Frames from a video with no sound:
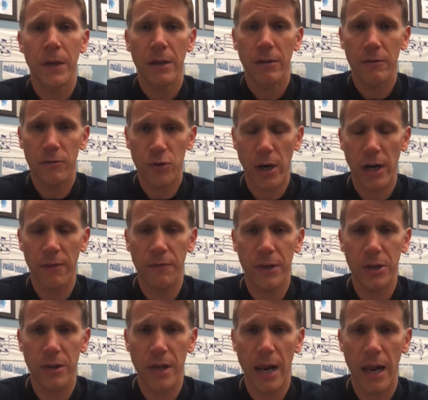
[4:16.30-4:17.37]
Try to figure
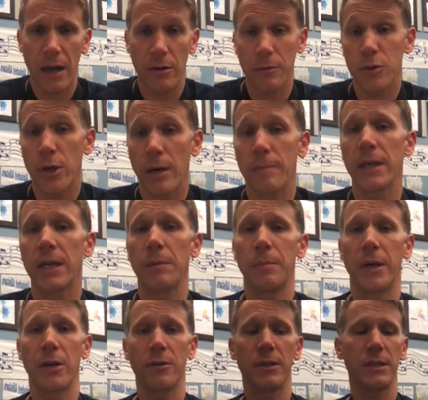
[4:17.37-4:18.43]
that out and try to make it better
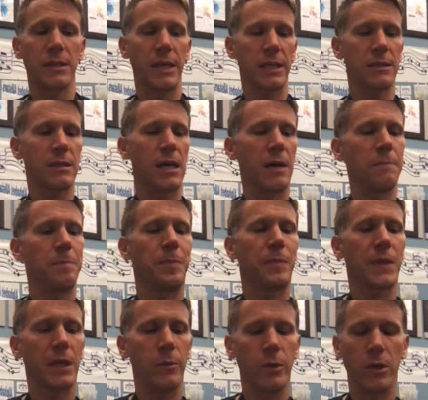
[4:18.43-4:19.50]
this next time. Here
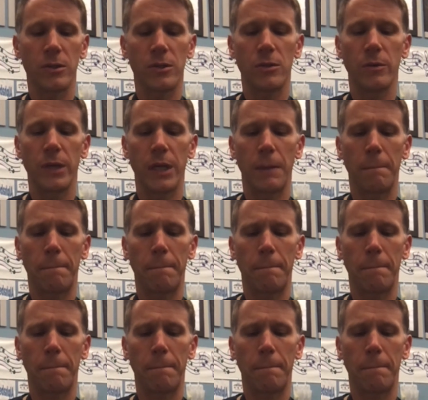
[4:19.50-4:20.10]
we go. Let's do it again.